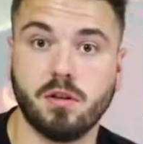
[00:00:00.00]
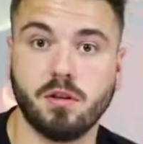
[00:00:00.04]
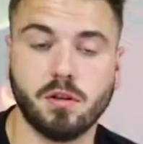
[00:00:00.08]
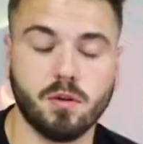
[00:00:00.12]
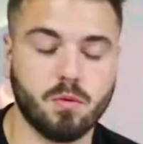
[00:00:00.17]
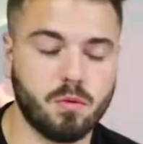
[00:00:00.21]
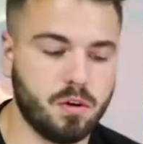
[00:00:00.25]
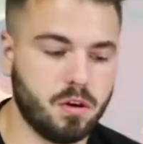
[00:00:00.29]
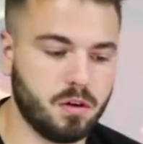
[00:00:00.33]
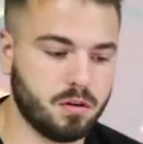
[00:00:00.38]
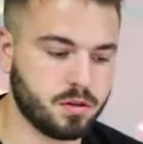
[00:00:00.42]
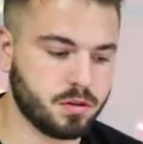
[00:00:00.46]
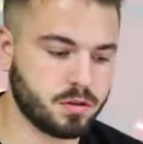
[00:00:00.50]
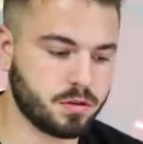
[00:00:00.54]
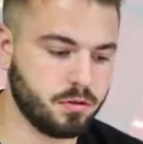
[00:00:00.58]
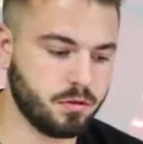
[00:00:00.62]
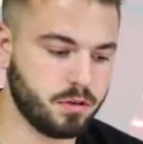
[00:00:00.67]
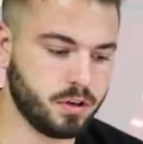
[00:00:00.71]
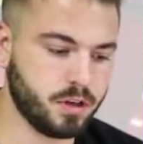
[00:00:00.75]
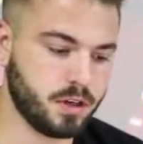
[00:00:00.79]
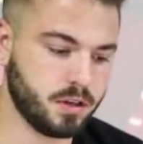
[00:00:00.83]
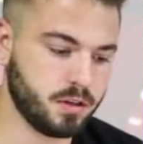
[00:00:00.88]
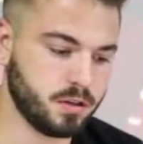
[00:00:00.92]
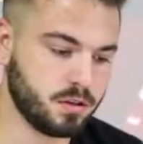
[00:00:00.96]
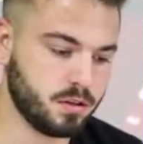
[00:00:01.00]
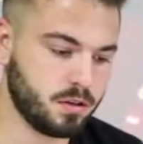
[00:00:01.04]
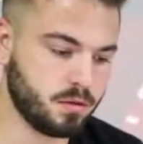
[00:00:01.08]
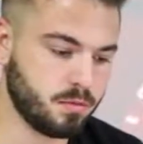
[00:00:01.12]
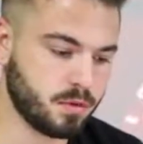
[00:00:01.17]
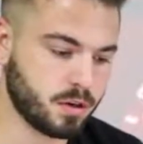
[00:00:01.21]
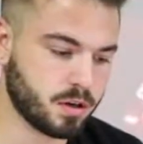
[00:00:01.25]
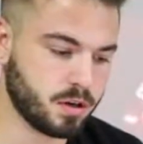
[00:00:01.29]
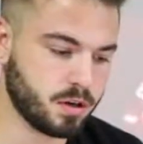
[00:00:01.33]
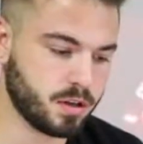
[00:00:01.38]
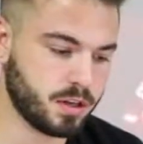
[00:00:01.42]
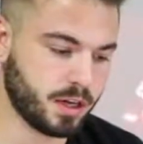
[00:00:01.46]
on the wall and screwed in, so I'm
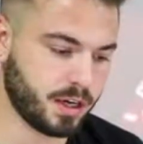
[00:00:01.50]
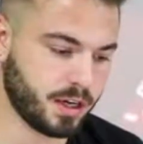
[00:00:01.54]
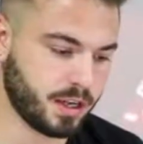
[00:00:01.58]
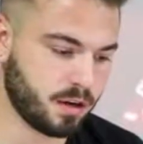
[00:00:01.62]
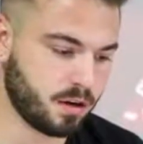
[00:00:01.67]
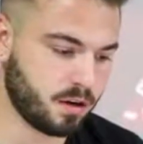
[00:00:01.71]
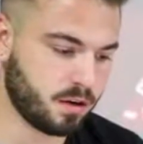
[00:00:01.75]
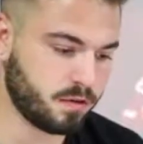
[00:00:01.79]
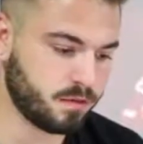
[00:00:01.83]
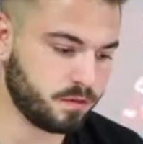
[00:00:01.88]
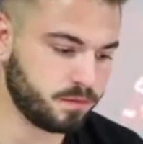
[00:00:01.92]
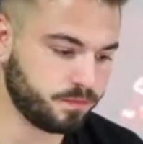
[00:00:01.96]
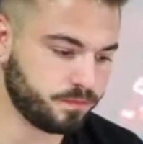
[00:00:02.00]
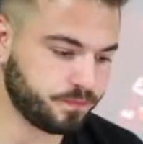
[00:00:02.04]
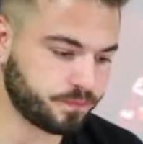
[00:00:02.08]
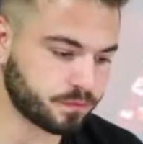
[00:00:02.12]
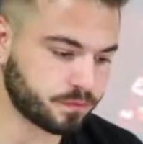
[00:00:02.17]
not going to take that off.